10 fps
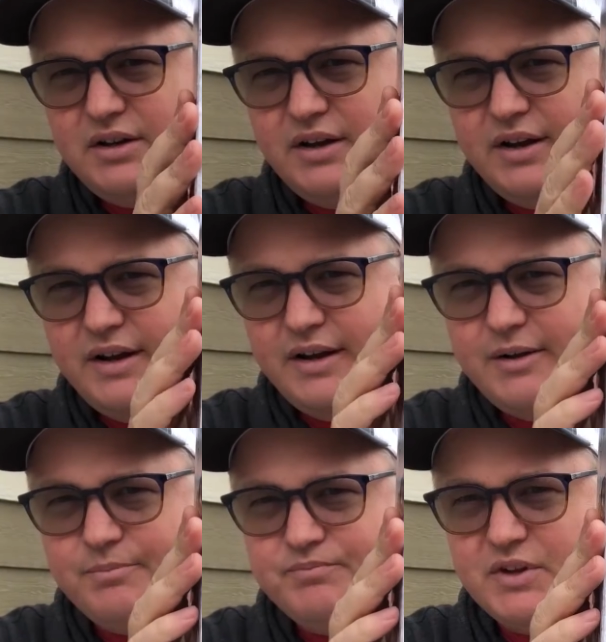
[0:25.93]

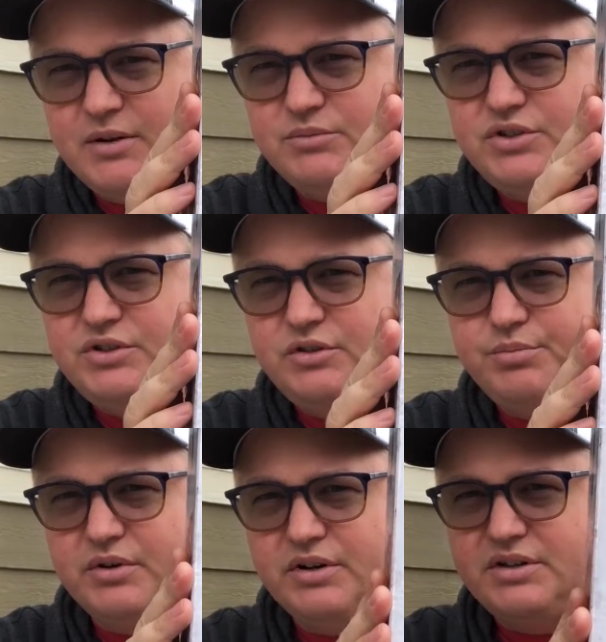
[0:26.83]
I'm
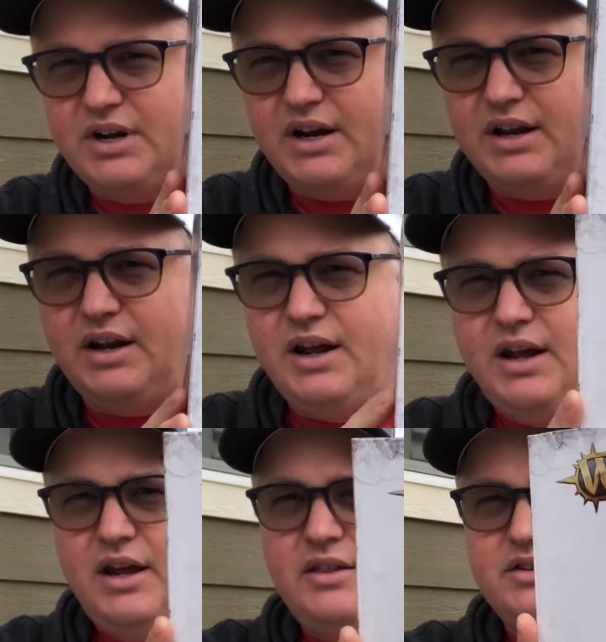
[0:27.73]
super excited.
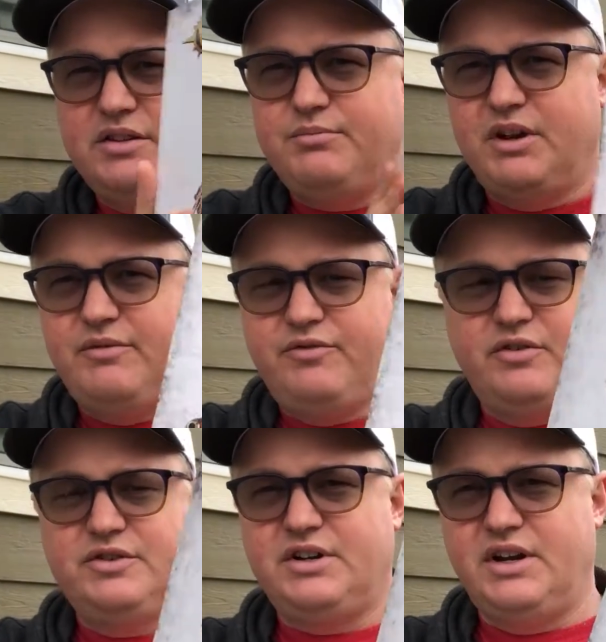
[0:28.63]
This is my
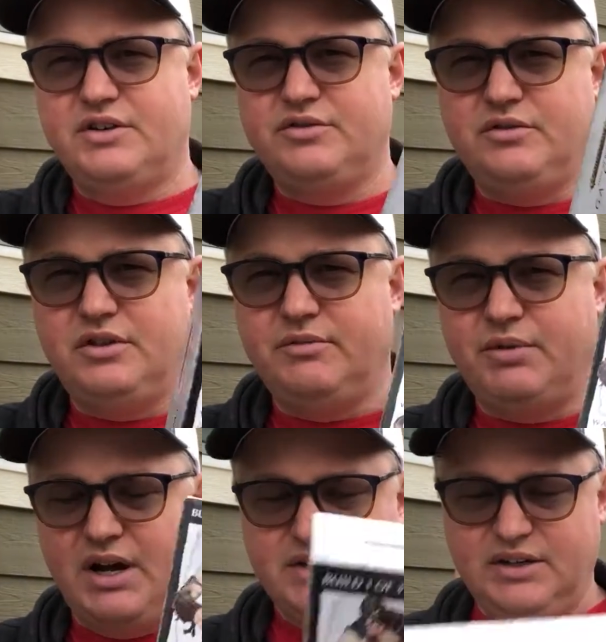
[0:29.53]
first actual
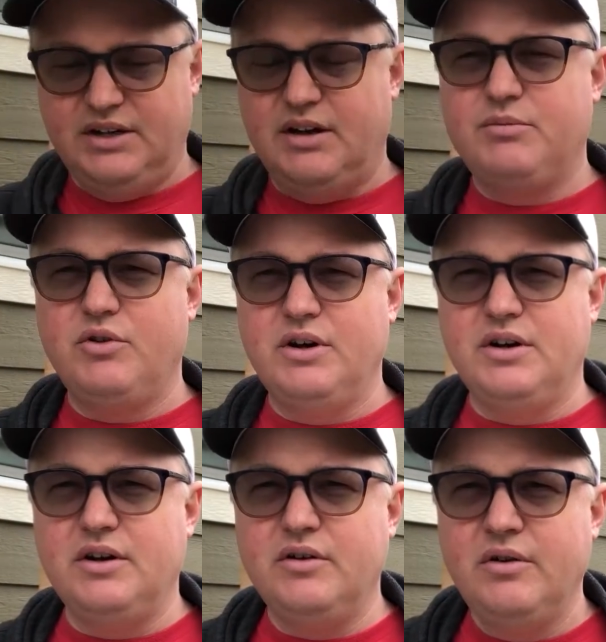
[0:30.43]
unboxing I'm going
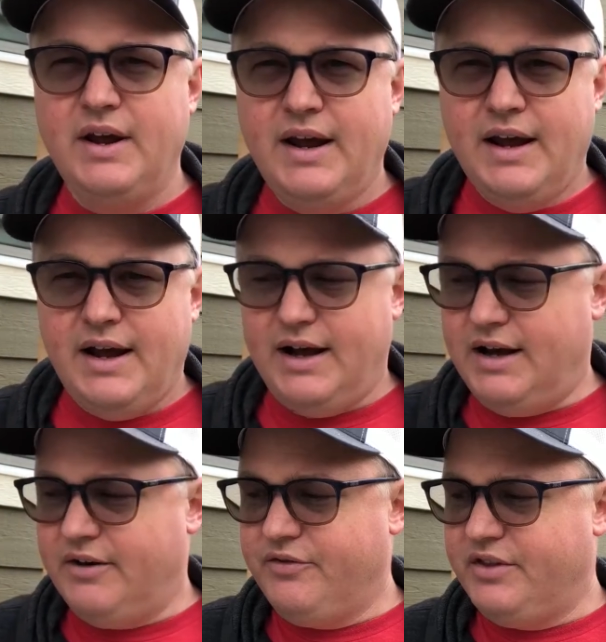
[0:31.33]
to do
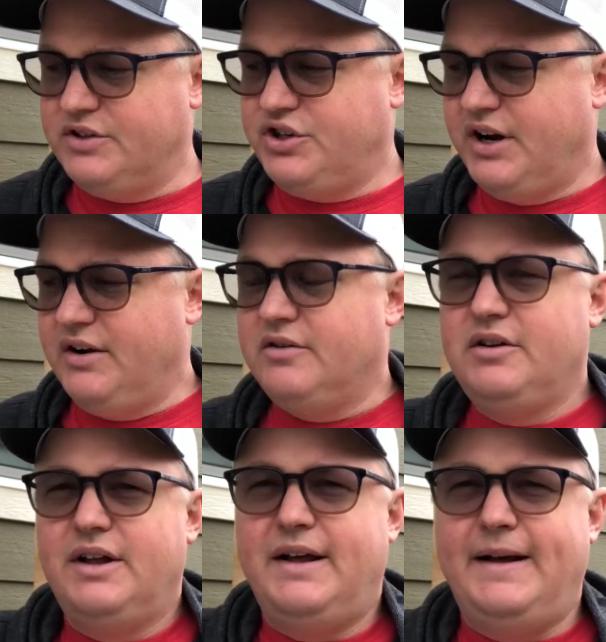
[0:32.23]
for the channel.
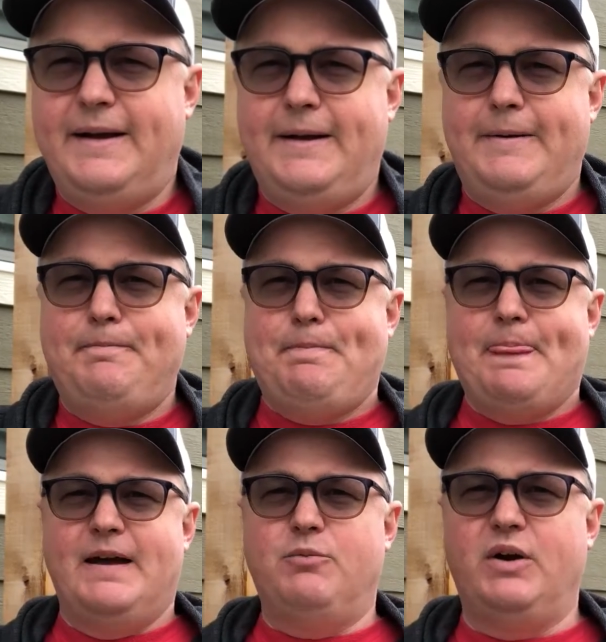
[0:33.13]

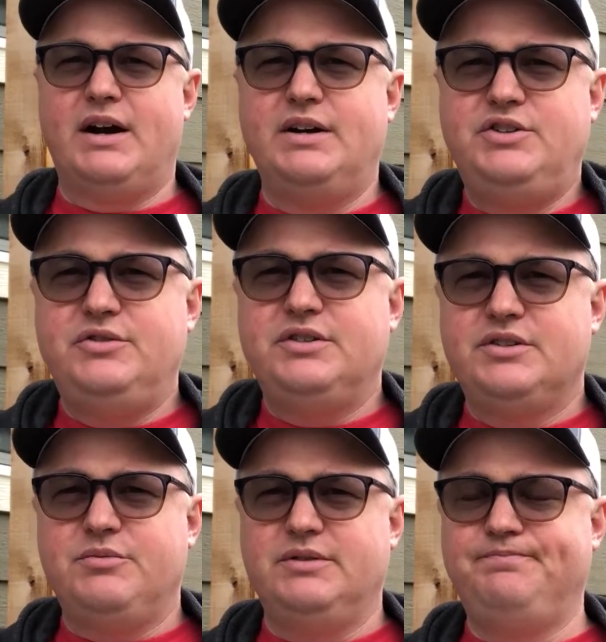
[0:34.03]
Why did I choose
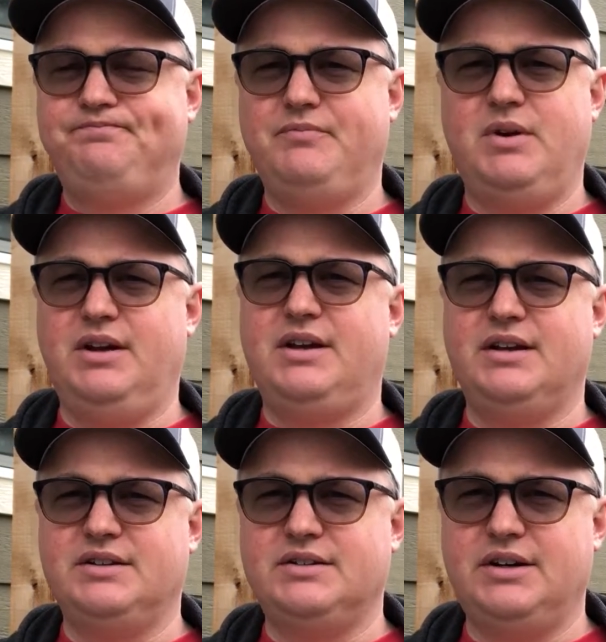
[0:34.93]
this one?
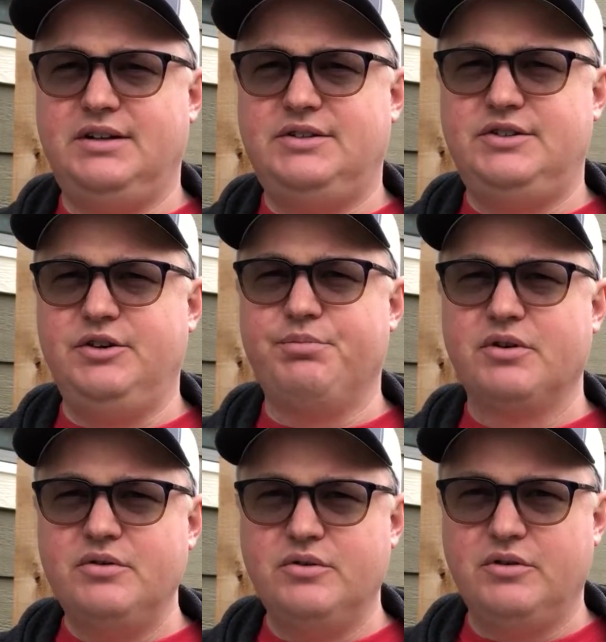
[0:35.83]
Because it's a
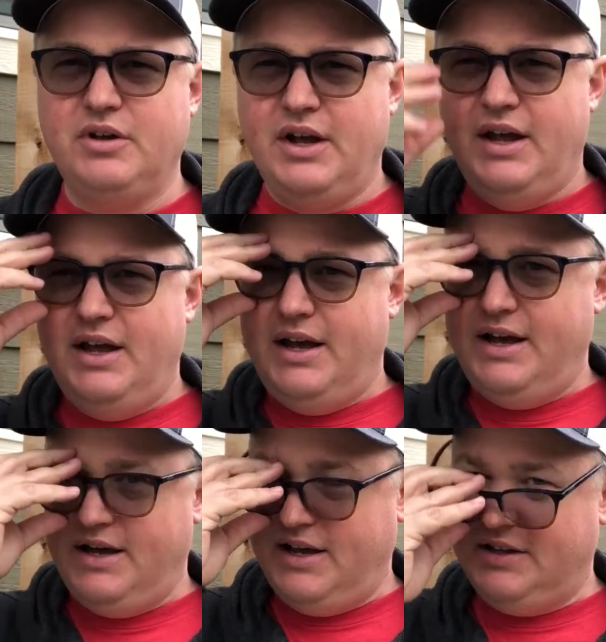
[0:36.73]
super cool
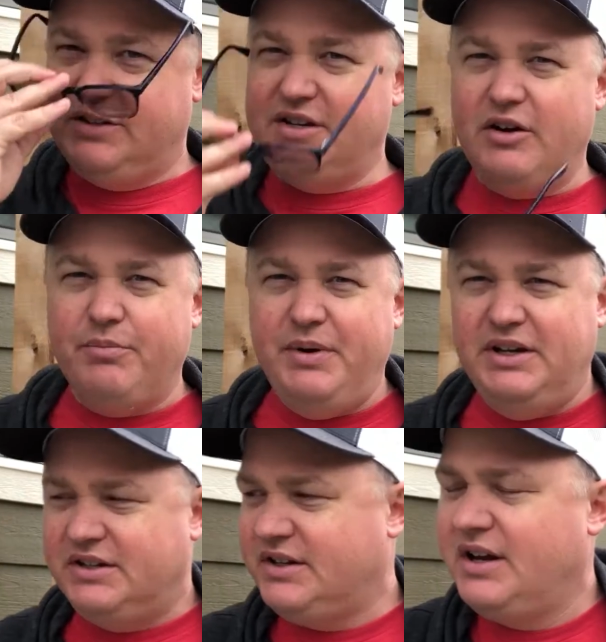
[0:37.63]

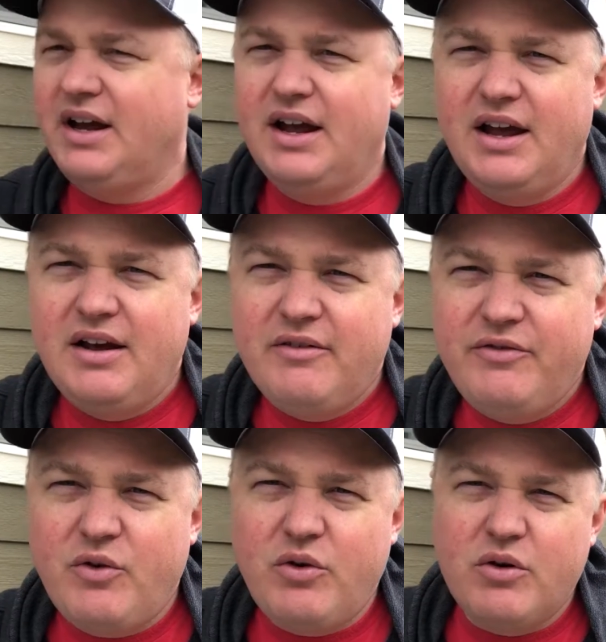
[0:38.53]
centerpiece
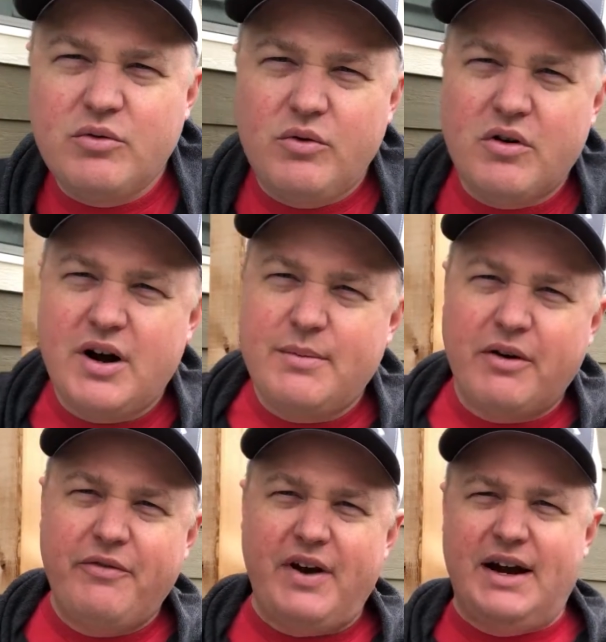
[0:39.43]
for
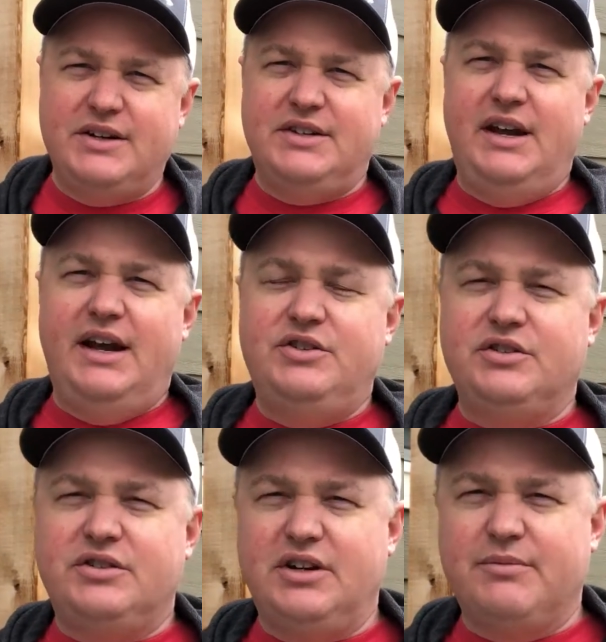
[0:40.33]
Warhammer Fantasy Age
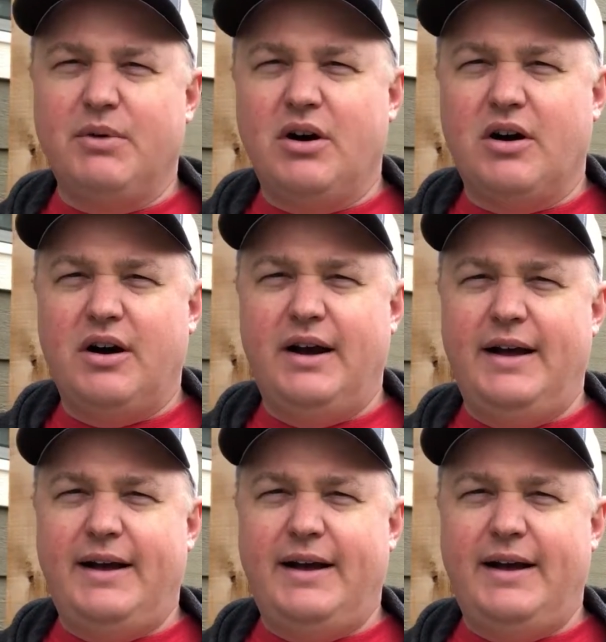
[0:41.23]
of Sigmar.